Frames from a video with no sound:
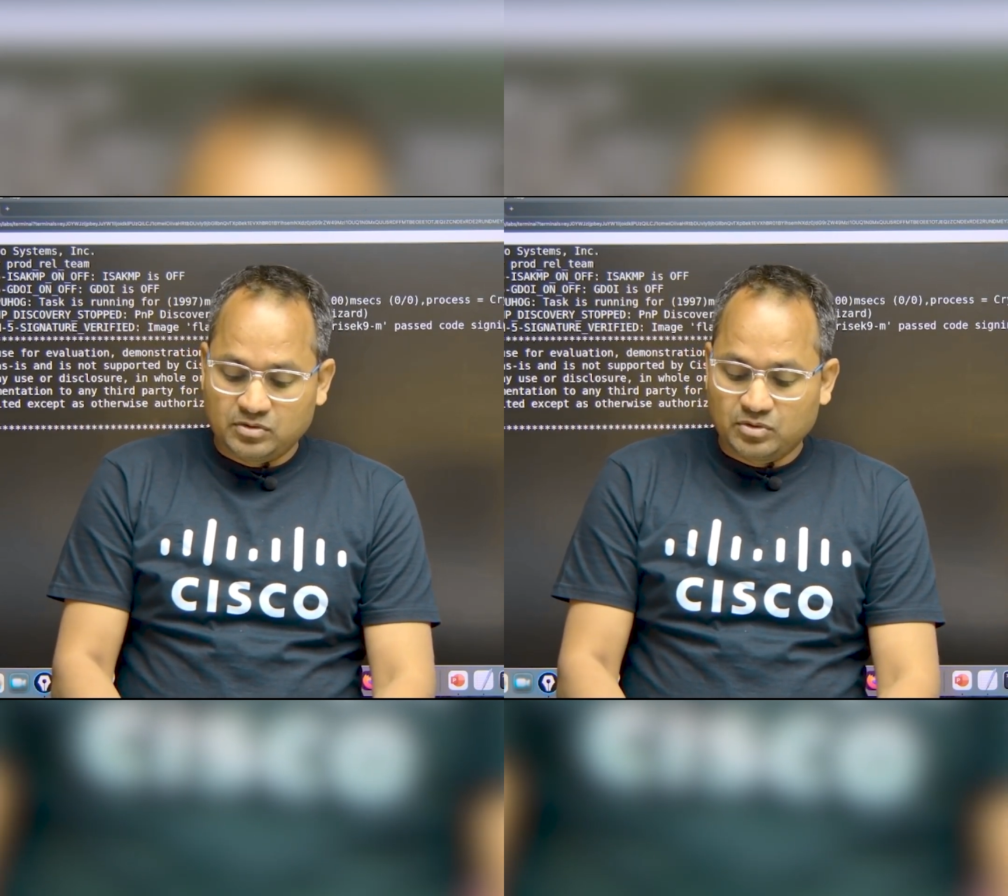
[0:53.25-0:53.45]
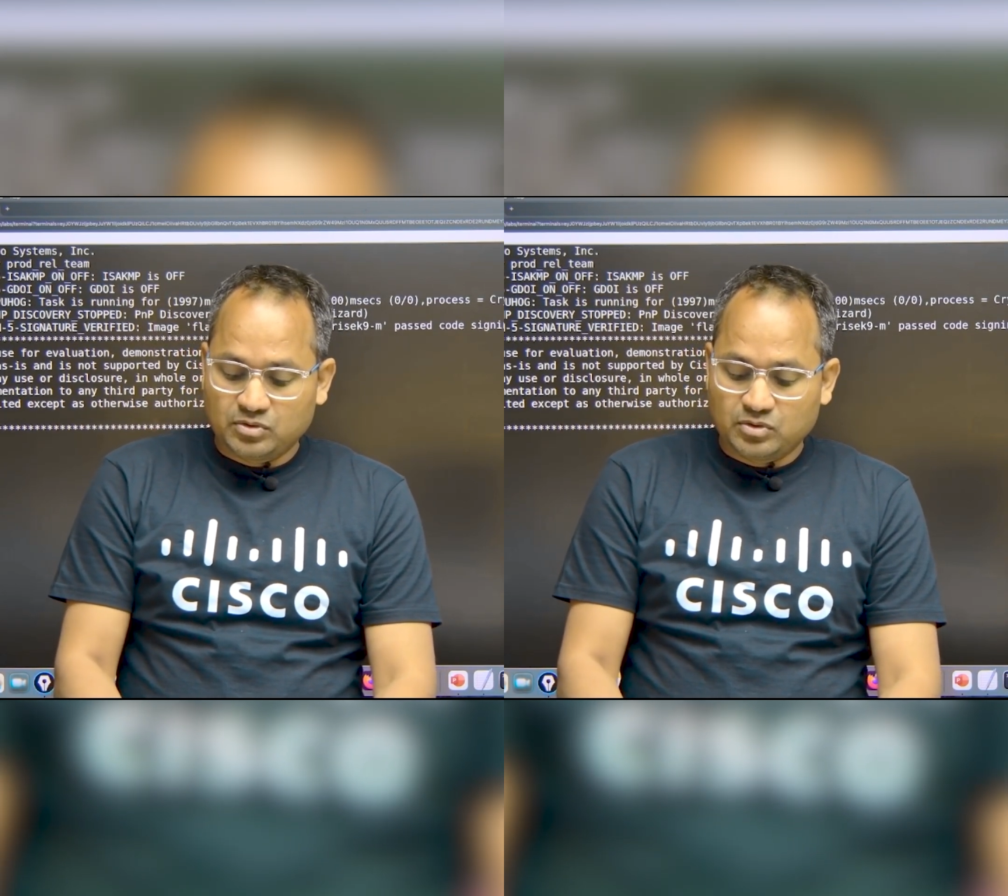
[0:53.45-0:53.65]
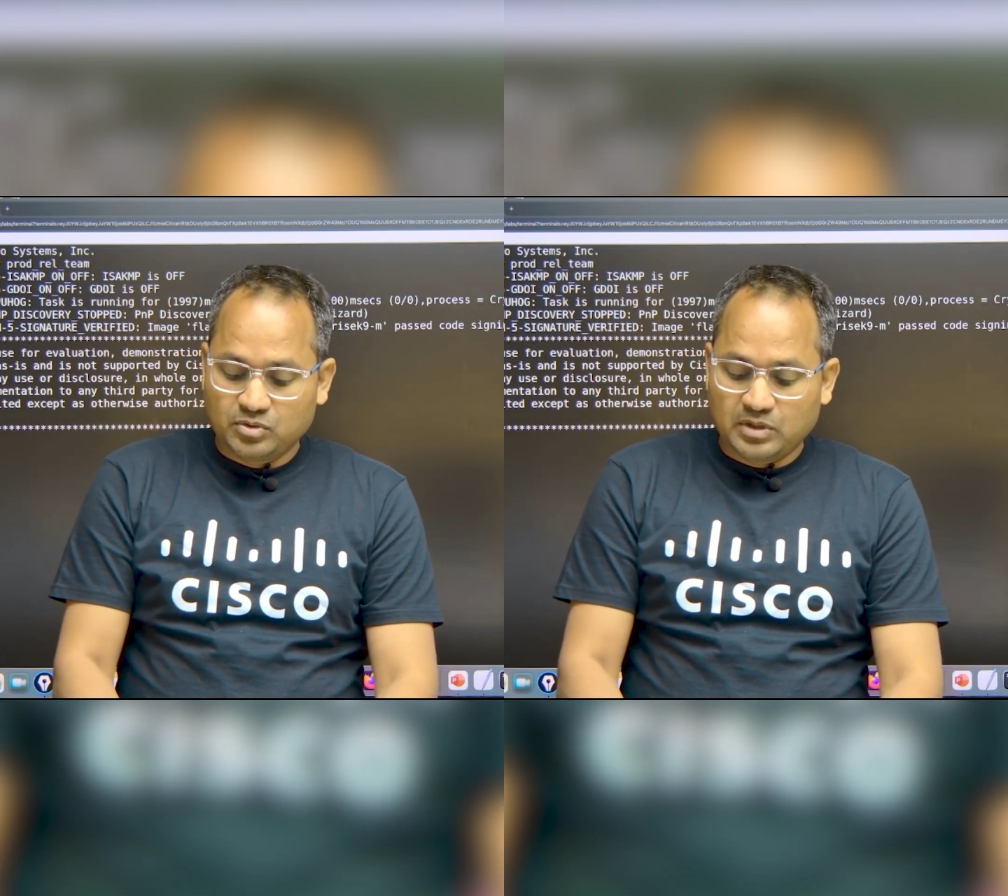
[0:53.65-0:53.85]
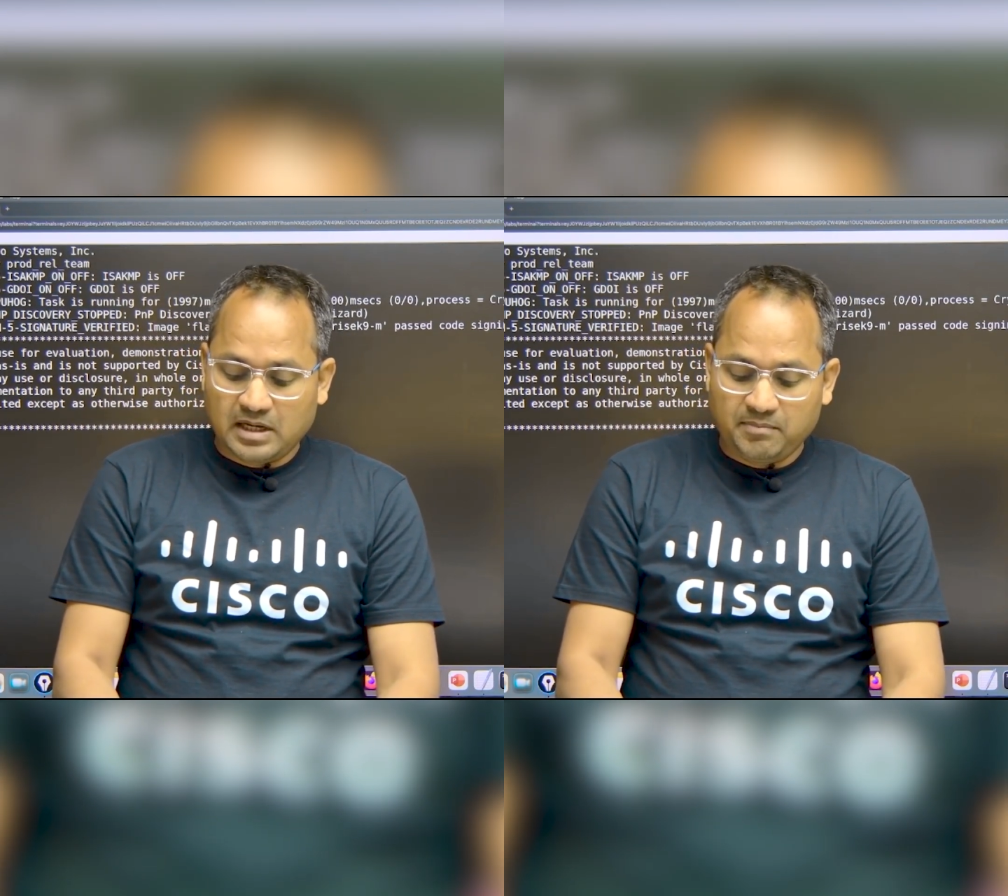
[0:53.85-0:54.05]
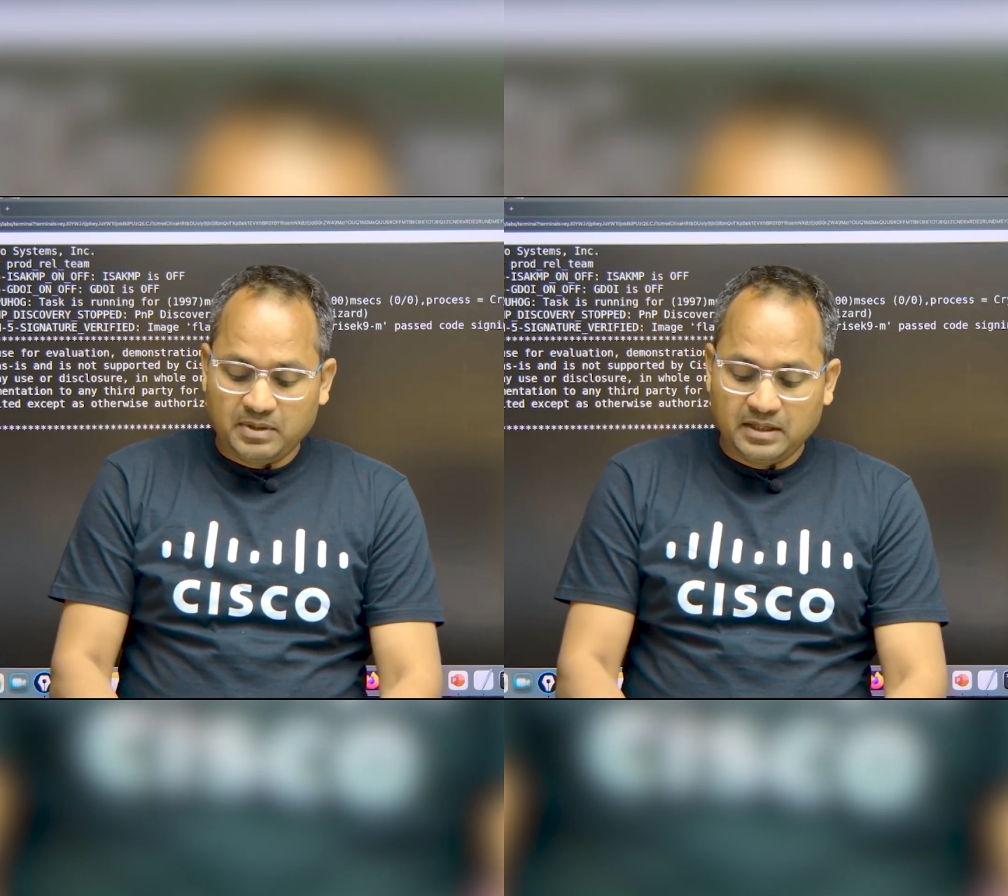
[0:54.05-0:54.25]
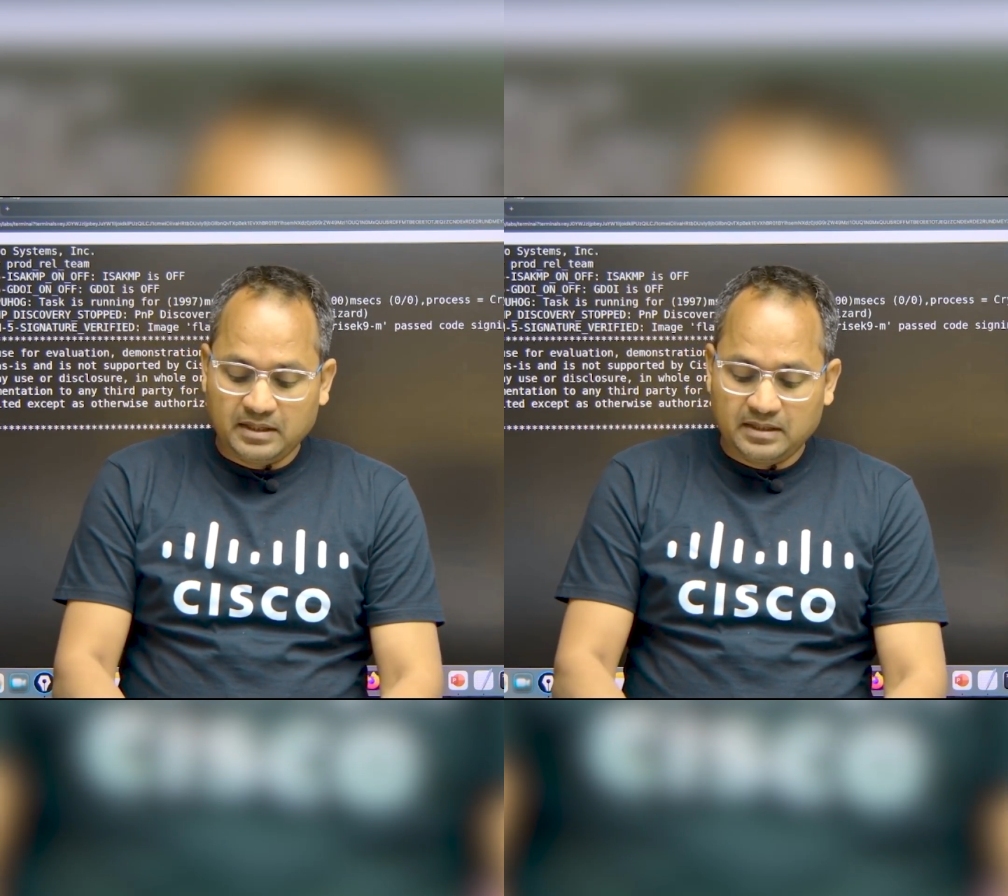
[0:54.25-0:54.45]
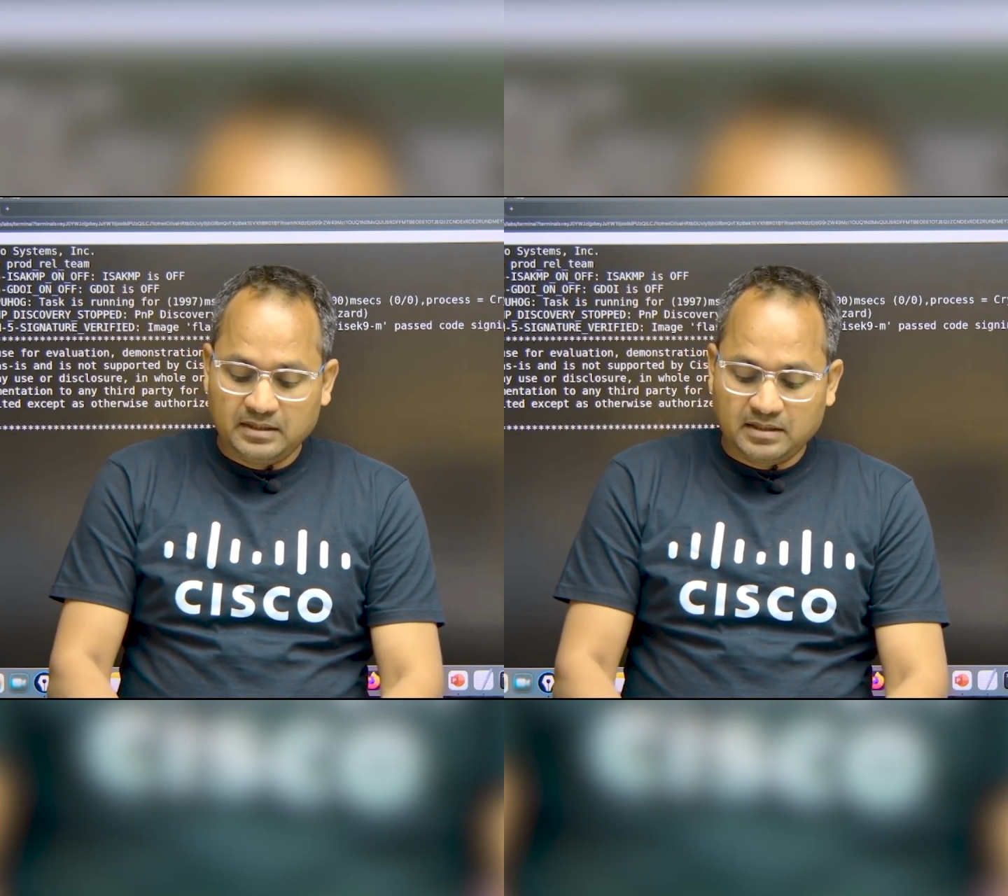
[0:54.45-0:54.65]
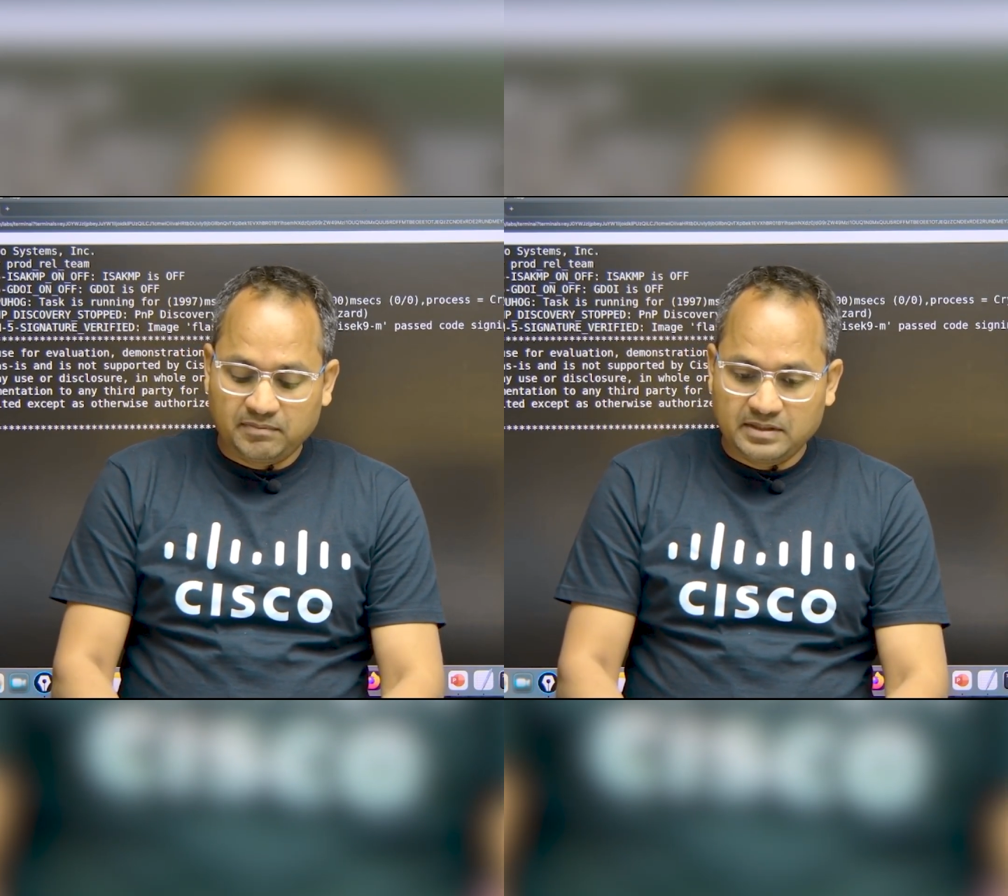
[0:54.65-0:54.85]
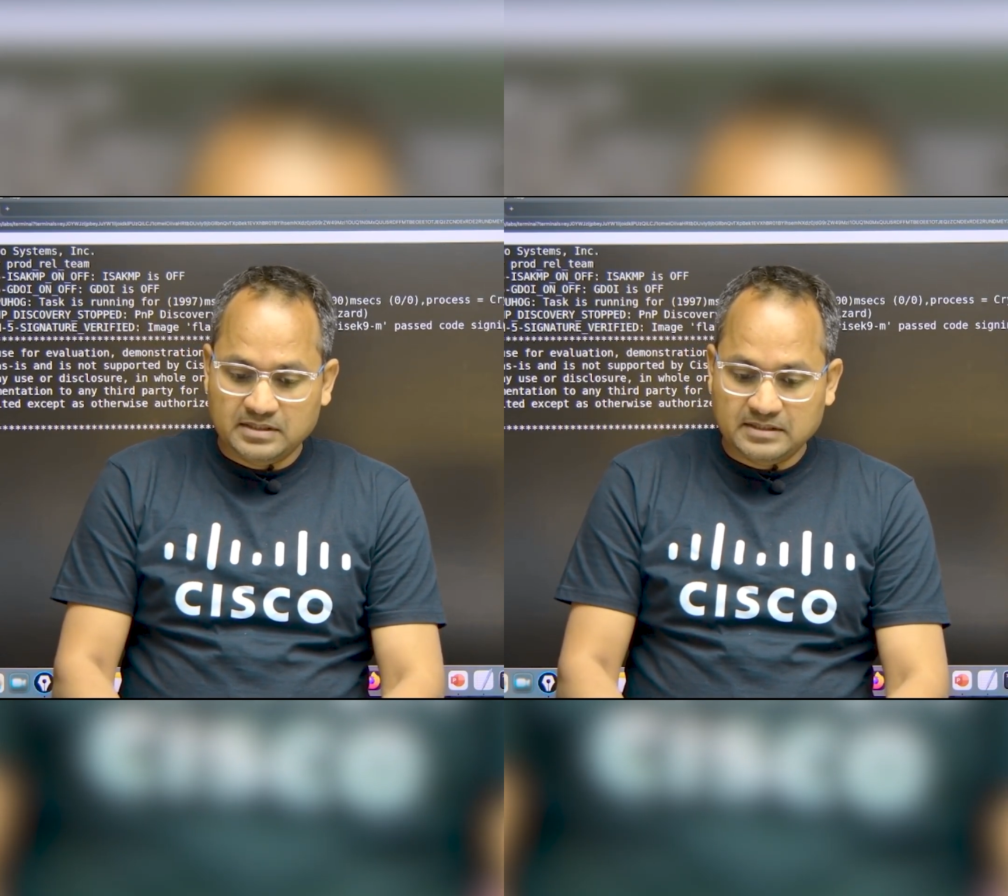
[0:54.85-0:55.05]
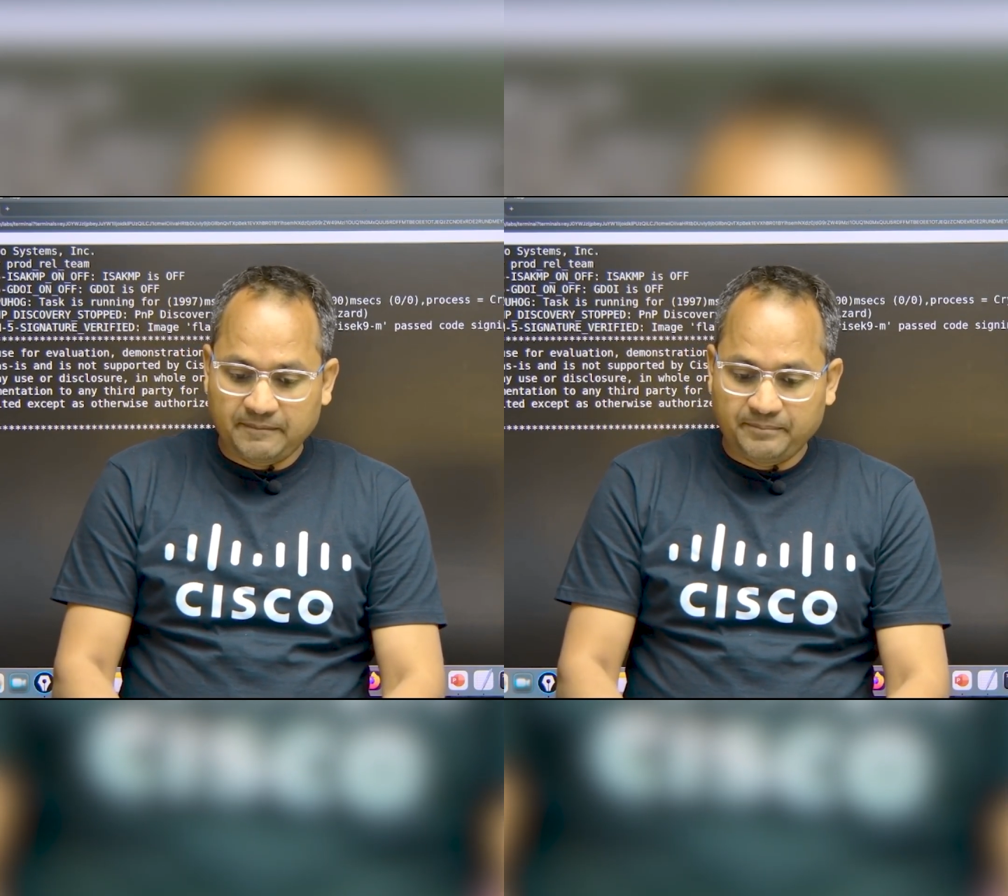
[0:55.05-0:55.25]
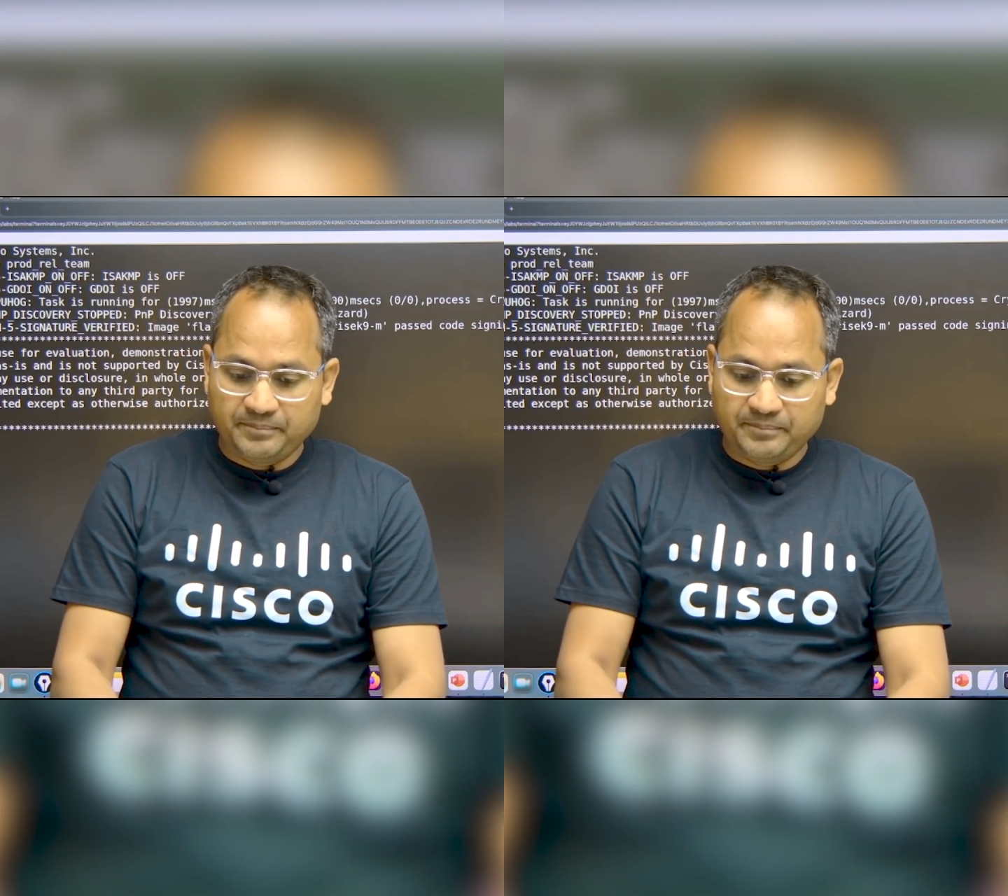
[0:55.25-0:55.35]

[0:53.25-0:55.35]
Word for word: show, show IP interface